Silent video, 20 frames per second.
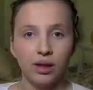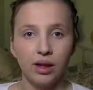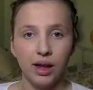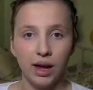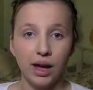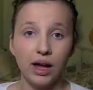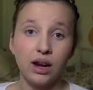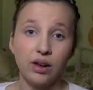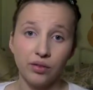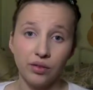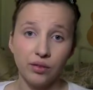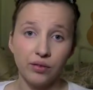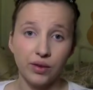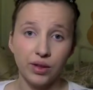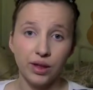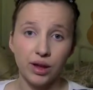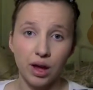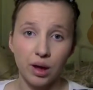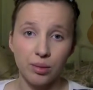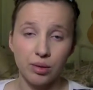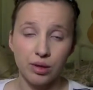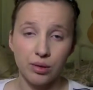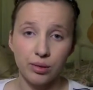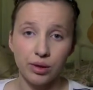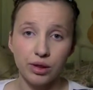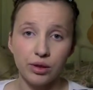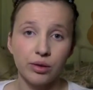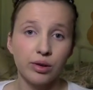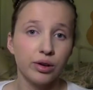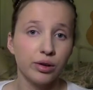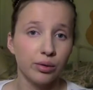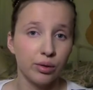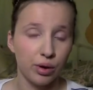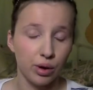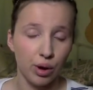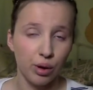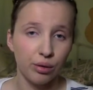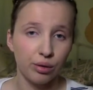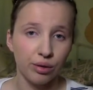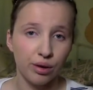And if you're feeling up to it, you can do a
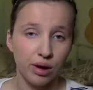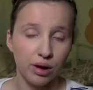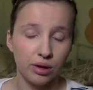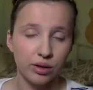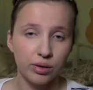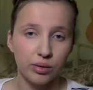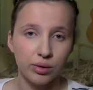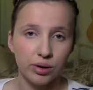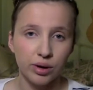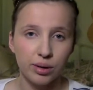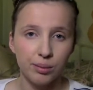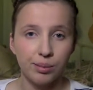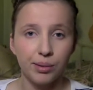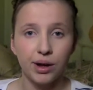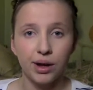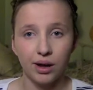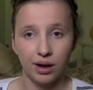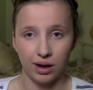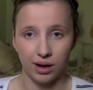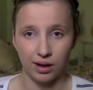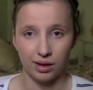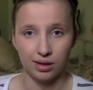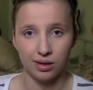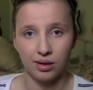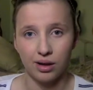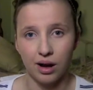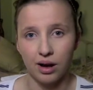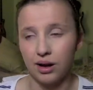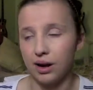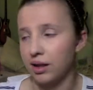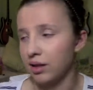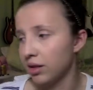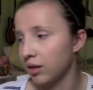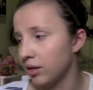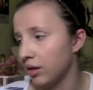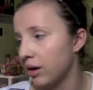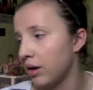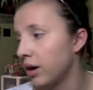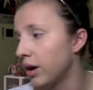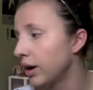nose contour, but it's not
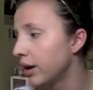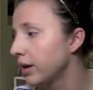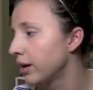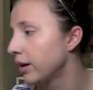necessary.